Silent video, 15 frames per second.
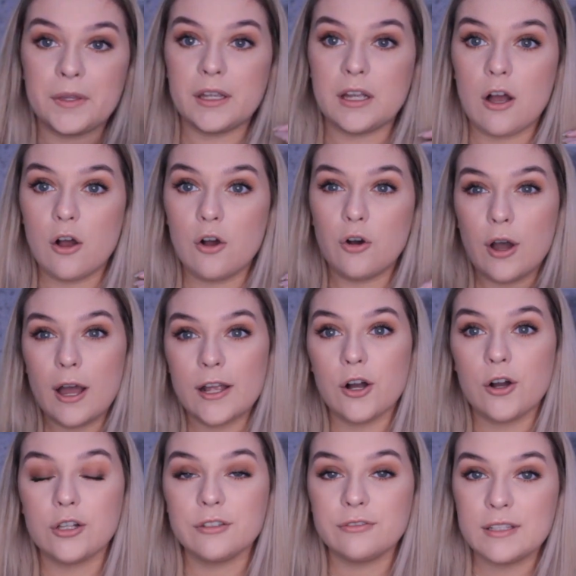I got I
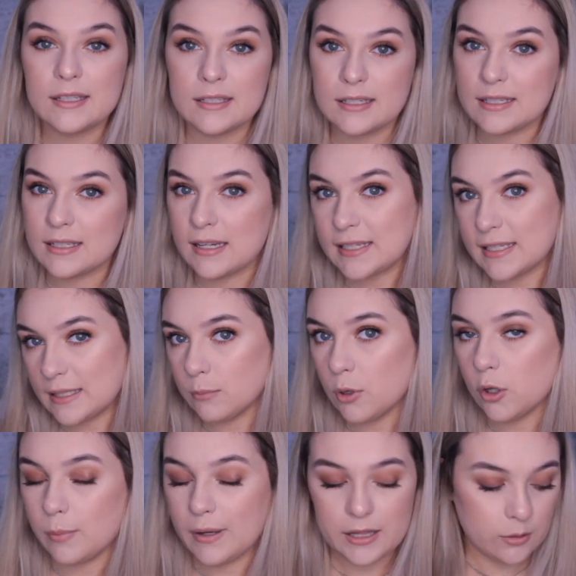got all of these in a size
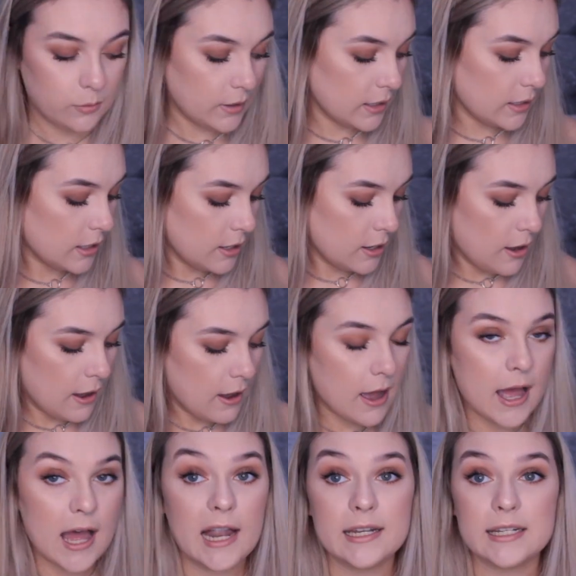small by the way
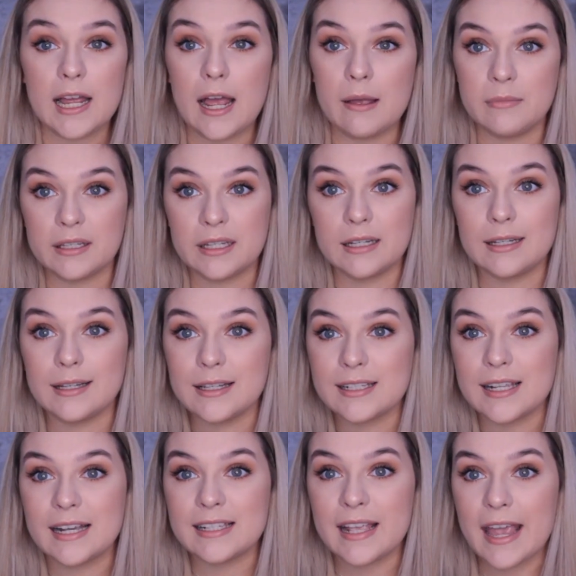and I'm like a
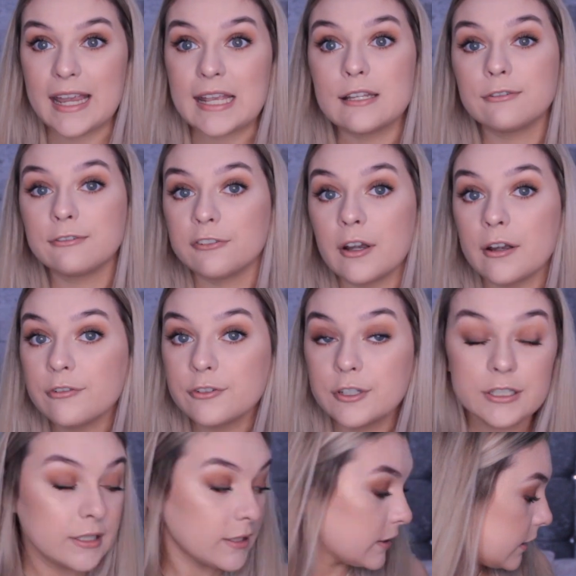size 8 for
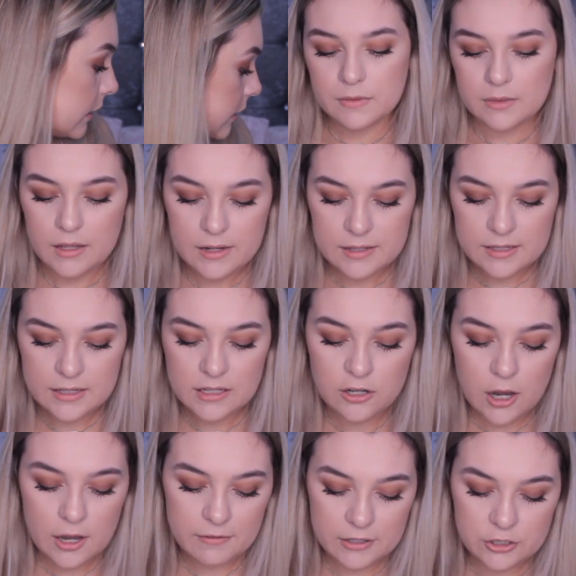reference the next thing I
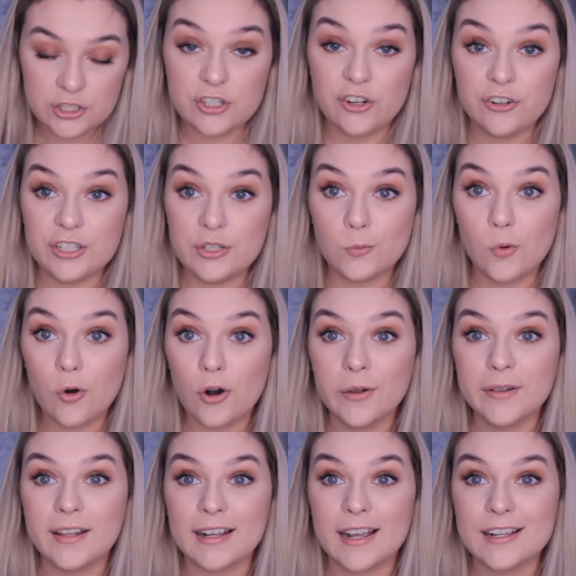got I've actually already
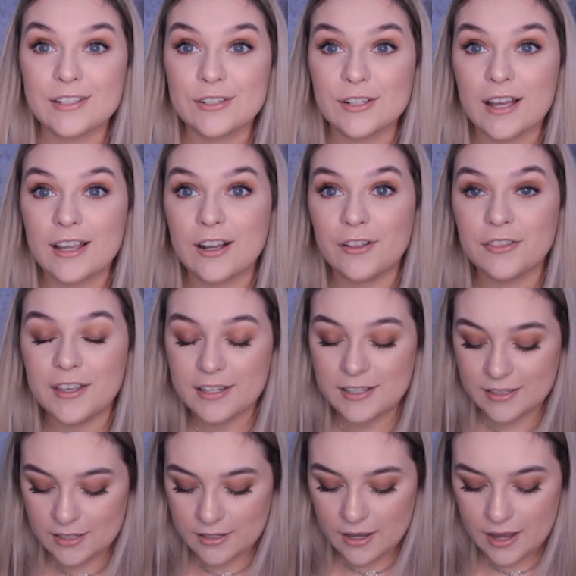worn, like I, I got
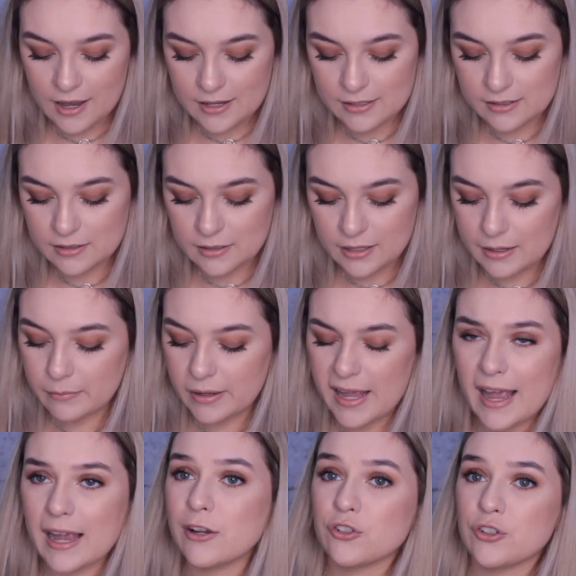this as like my
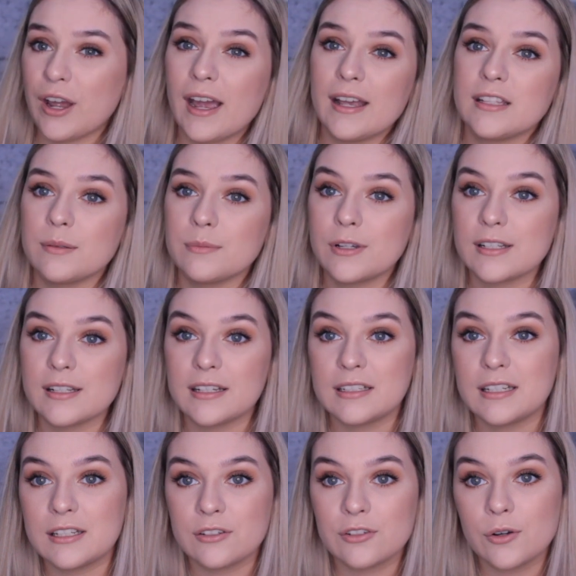extra item because I
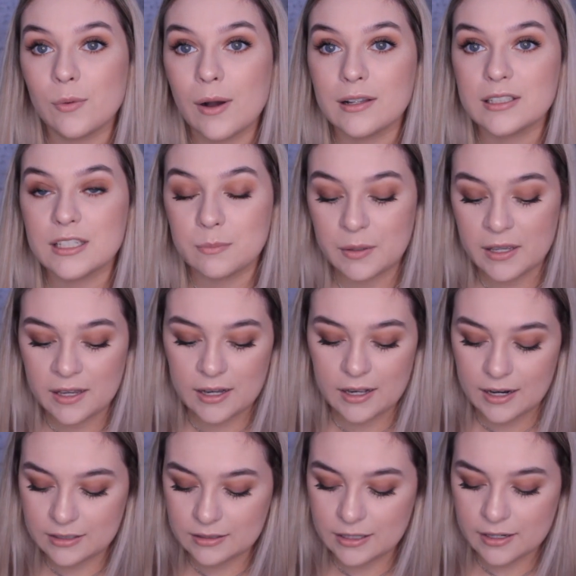didn't know what else to pick.
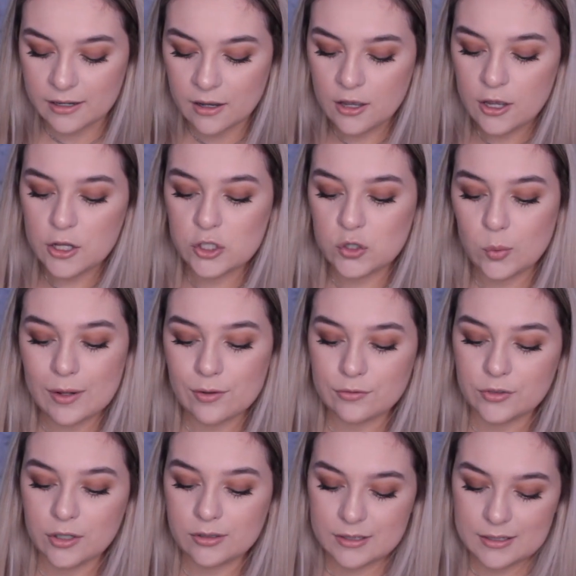I had like
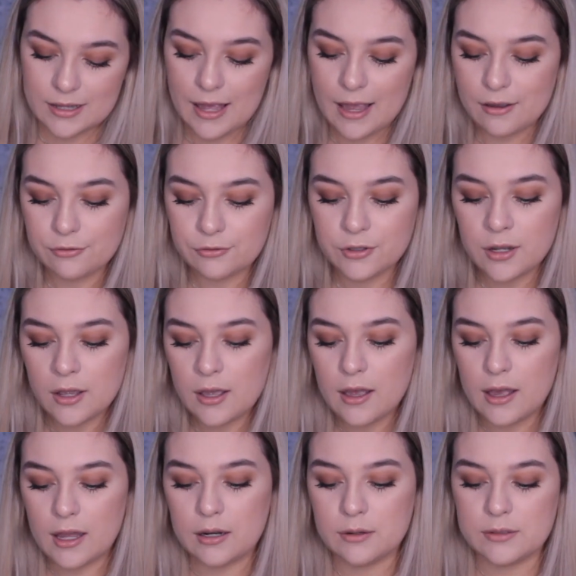$12 left
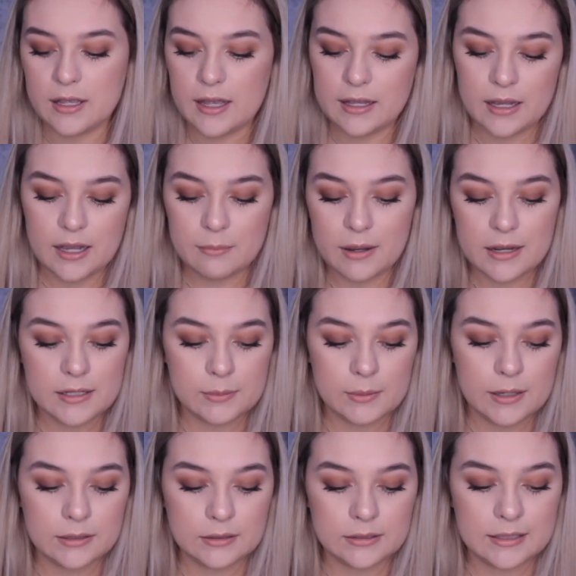and I was like I might as
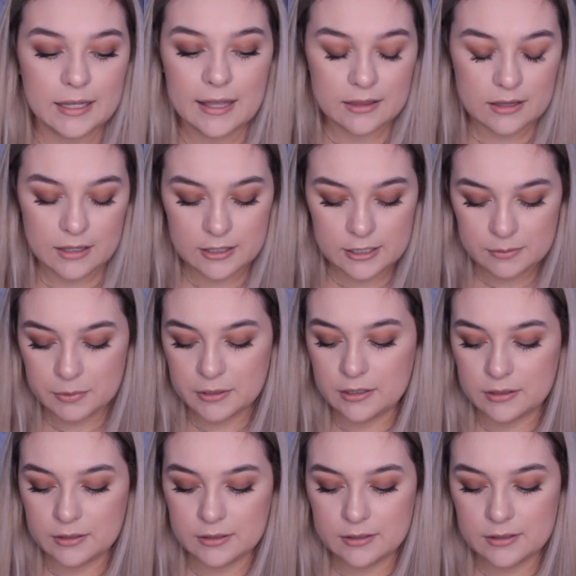well get this
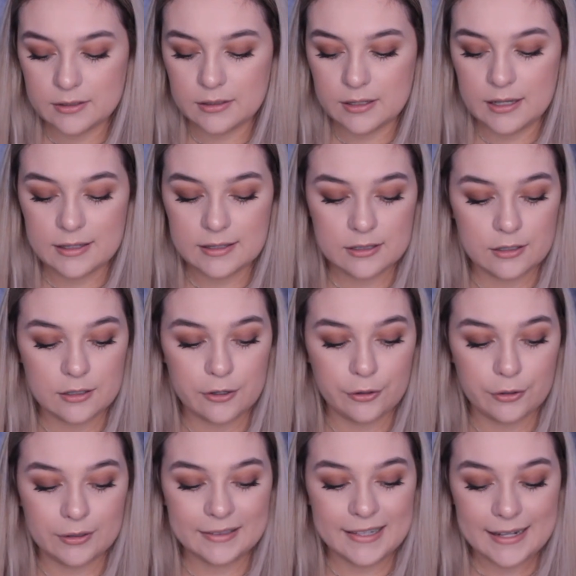because it's a
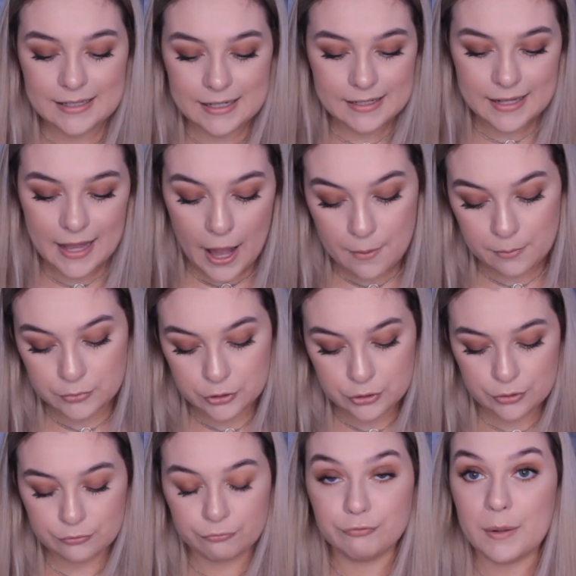lettuce hem
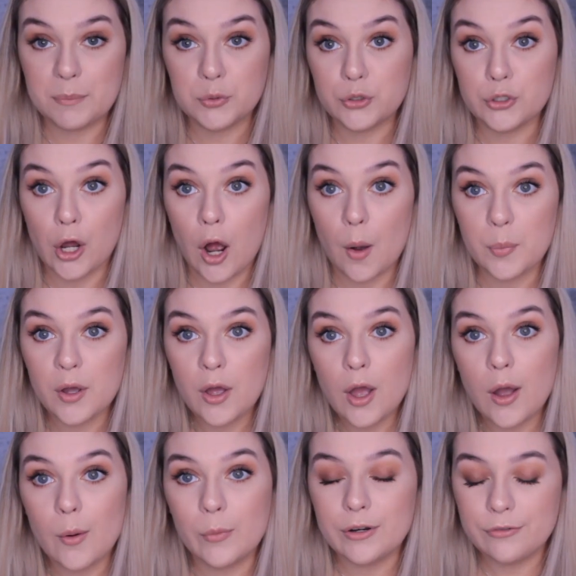ribbed top.
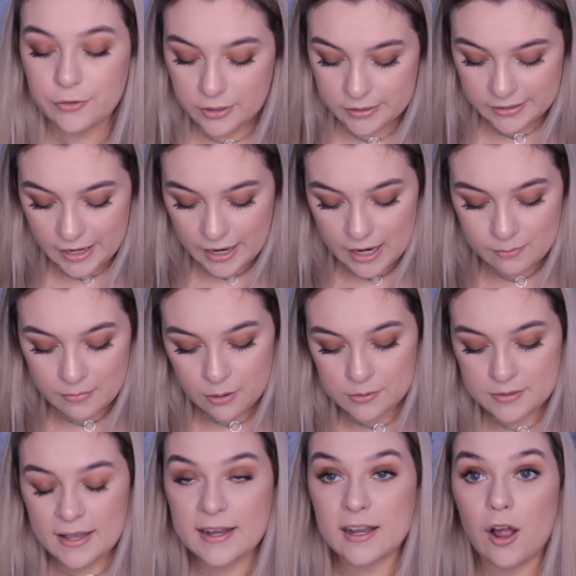When it first came I
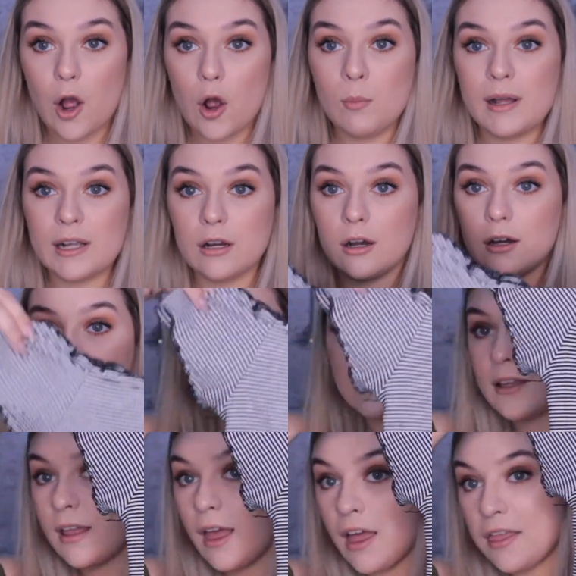was like oh my god
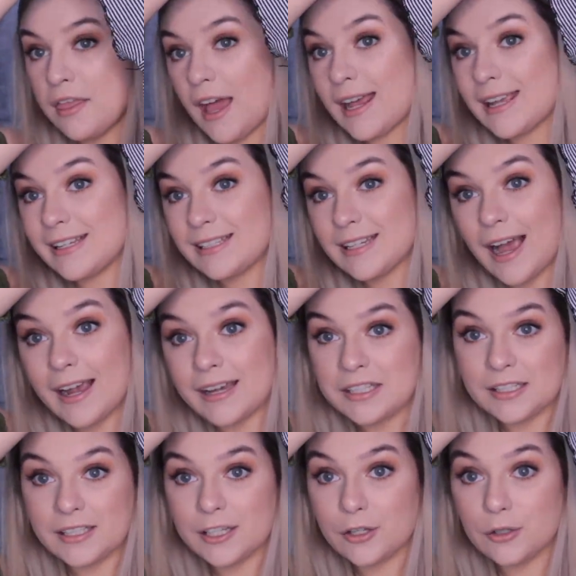that is
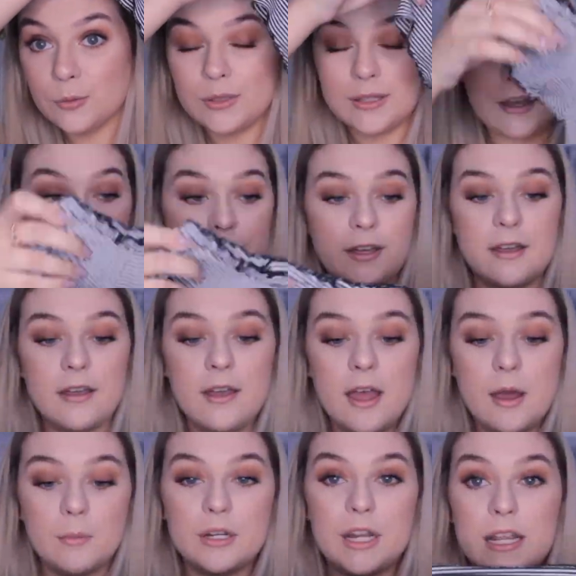tiny like who would that fit
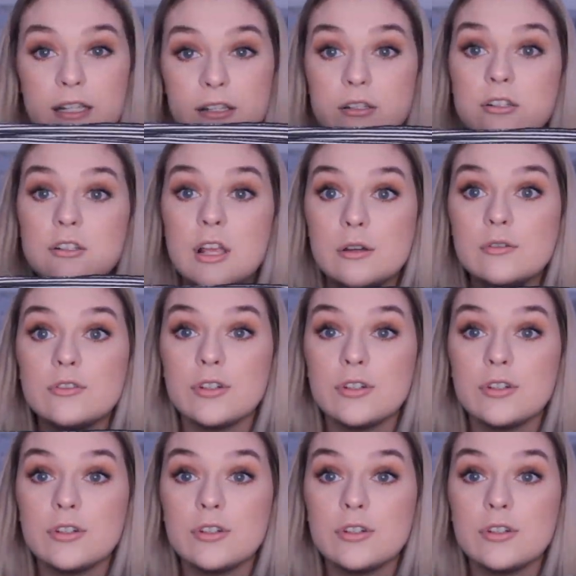but it is so